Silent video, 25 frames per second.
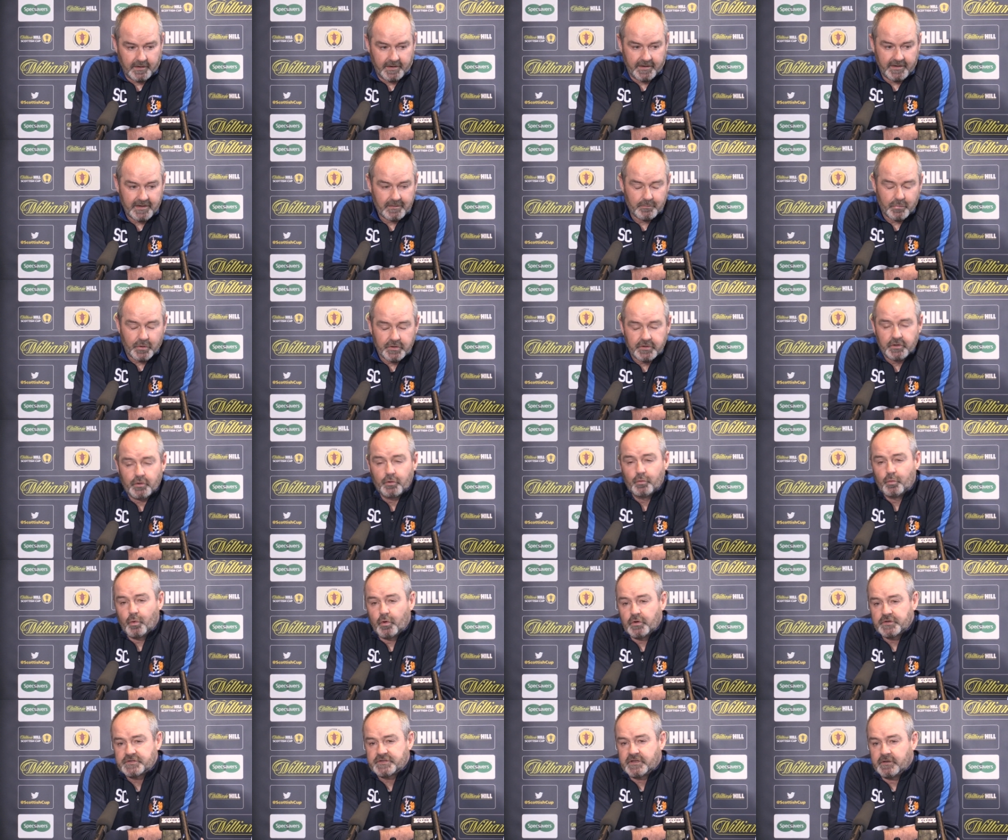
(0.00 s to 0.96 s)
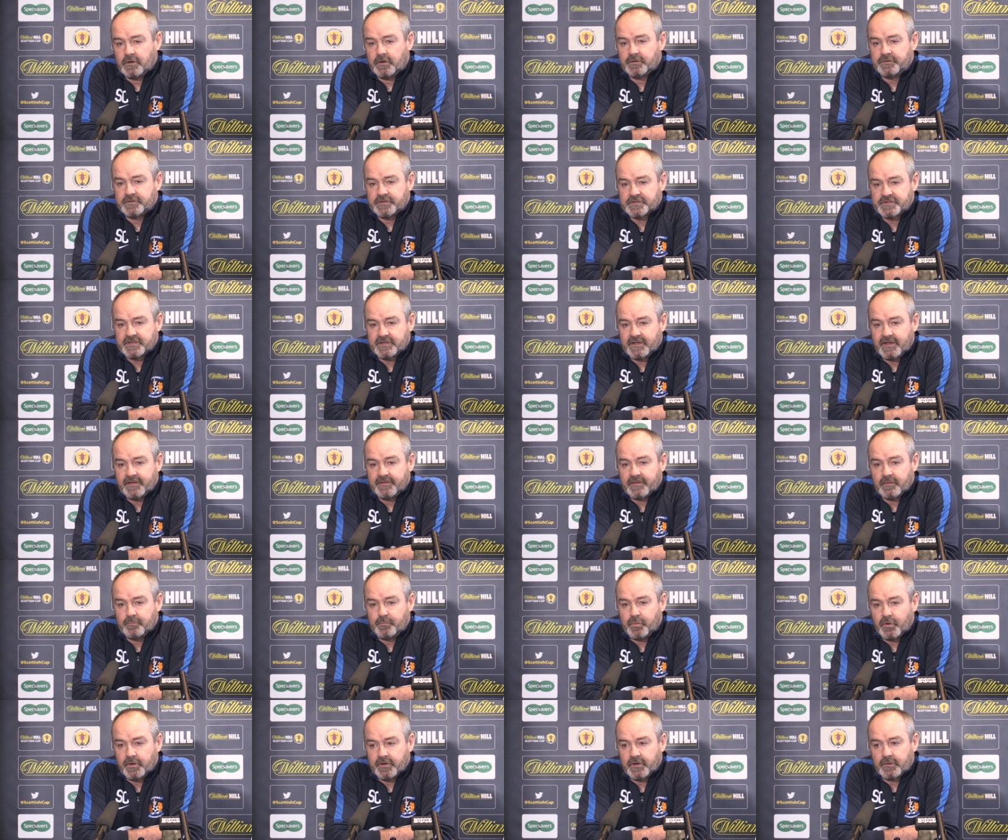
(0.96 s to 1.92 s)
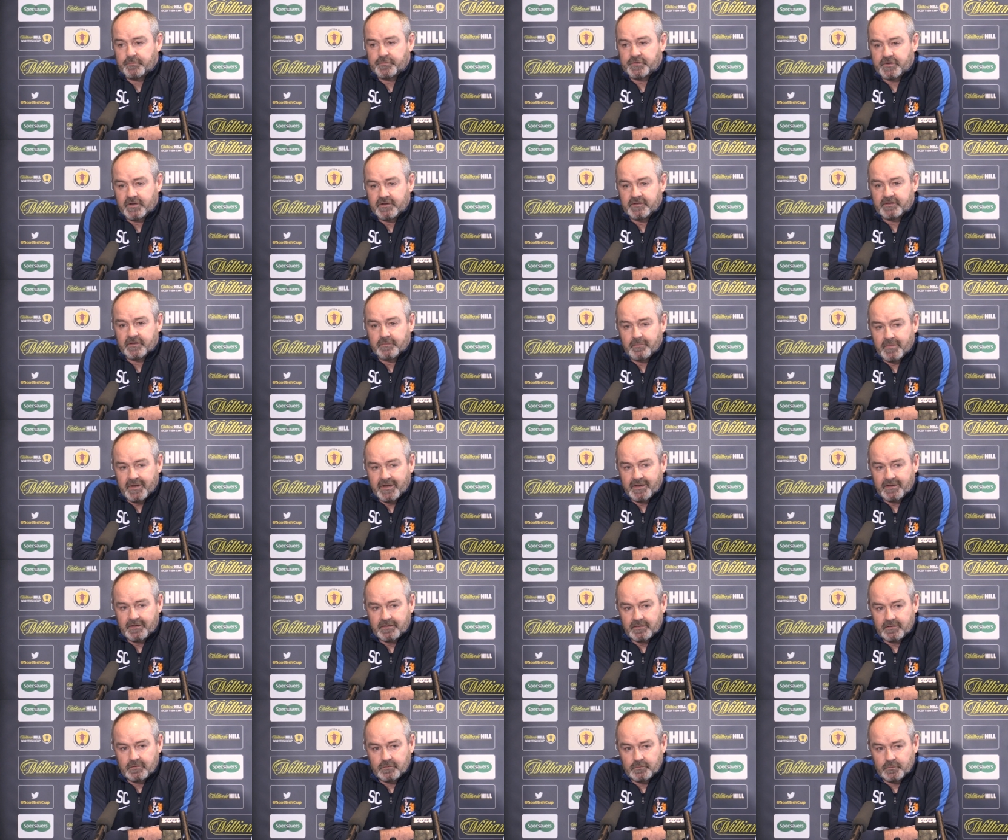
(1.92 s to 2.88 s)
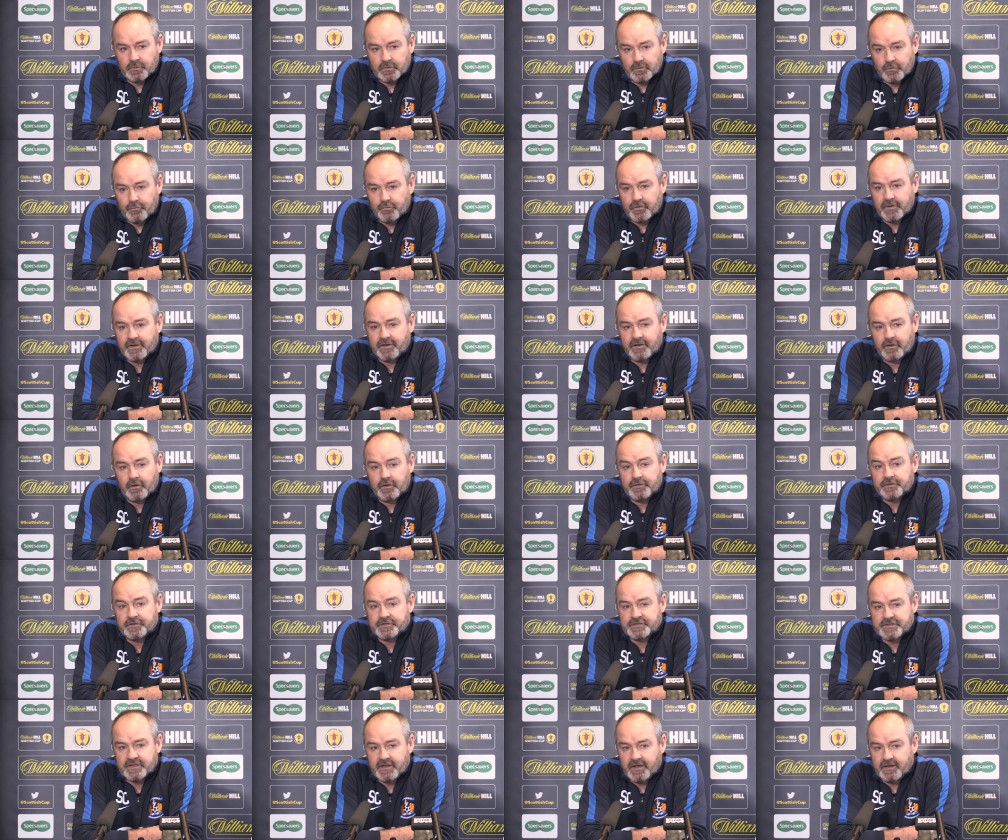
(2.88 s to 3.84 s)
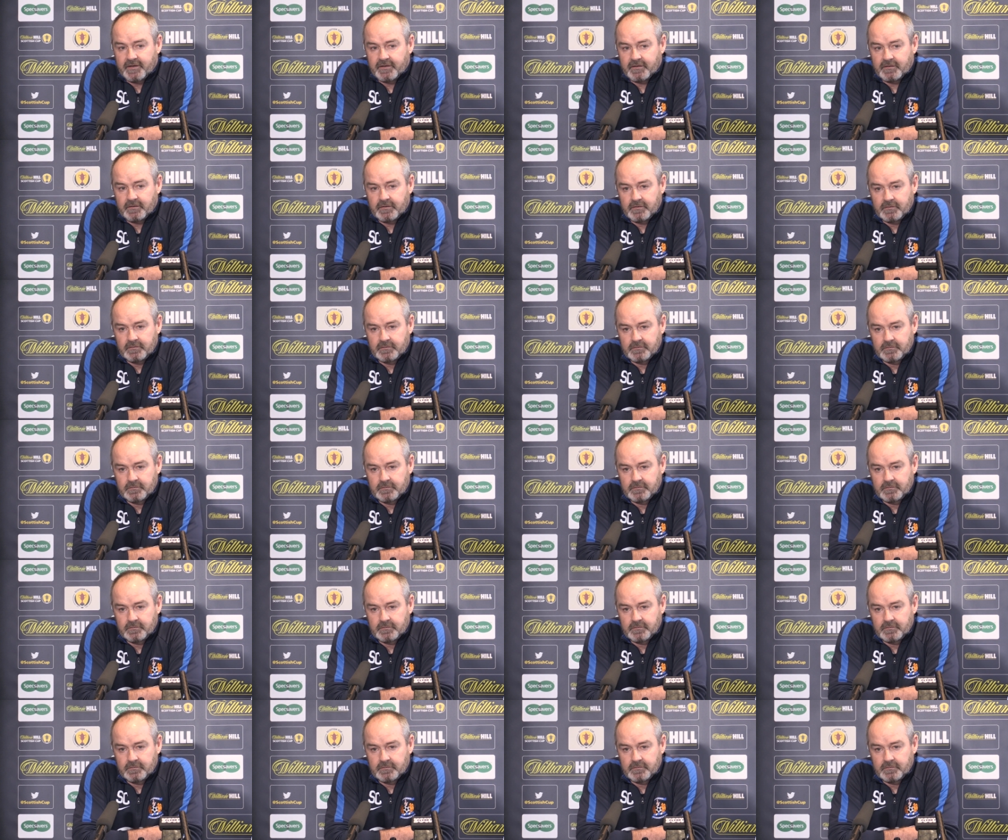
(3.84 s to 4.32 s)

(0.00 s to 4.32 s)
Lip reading: anybody who wants to understand the point I'm trying to make will already understand,